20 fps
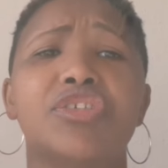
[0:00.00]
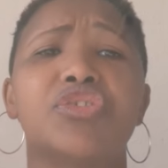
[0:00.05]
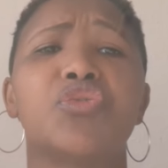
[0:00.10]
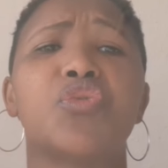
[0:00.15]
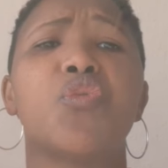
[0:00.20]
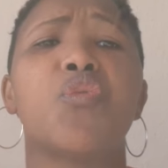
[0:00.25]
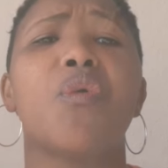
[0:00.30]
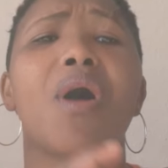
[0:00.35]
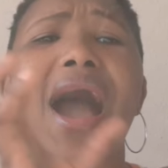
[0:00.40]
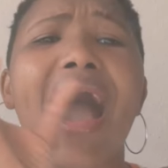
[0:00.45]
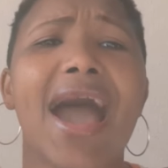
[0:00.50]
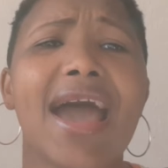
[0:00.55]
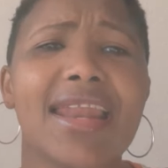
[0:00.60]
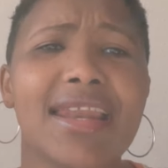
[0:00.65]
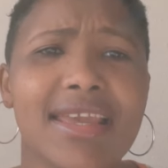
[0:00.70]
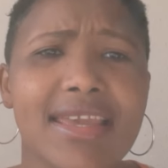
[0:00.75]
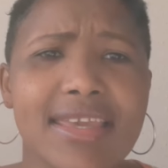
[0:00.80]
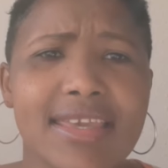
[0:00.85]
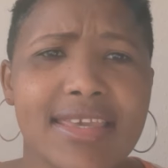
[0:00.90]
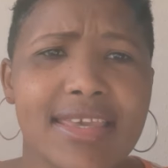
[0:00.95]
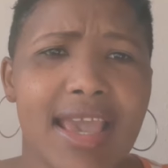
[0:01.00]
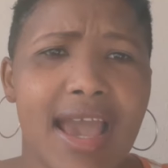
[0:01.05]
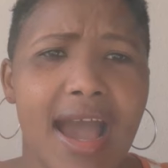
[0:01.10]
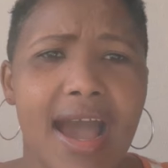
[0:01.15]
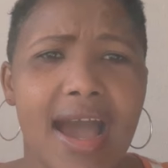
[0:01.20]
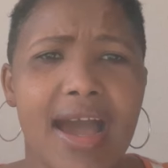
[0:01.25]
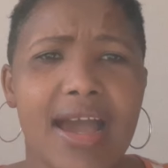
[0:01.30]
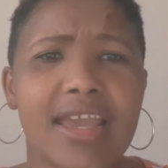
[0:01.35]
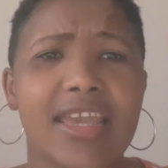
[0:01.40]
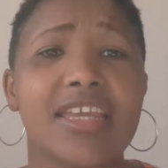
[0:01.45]
1
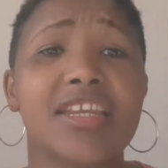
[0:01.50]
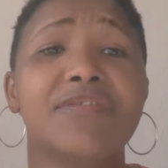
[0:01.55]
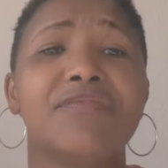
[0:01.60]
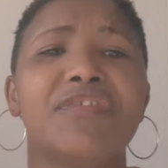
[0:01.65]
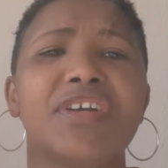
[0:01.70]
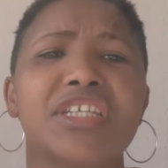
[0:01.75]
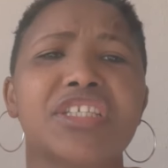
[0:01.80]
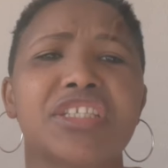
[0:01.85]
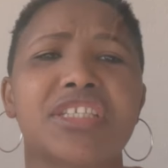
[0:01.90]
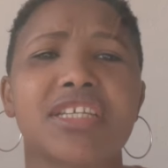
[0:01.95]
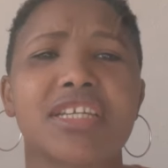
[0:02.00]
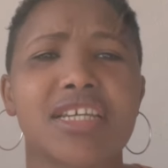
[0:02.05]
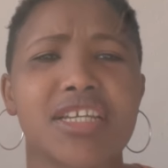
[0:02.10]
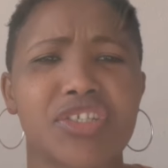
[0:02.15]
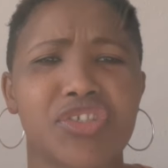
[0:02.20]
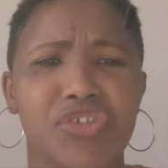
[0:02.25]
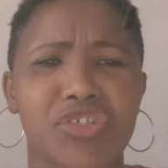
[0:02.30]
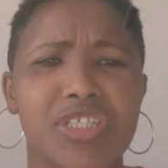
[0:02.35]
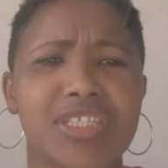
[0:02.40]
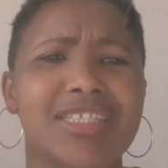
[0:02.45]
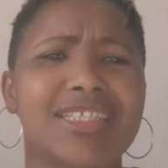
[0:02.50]
year investigation.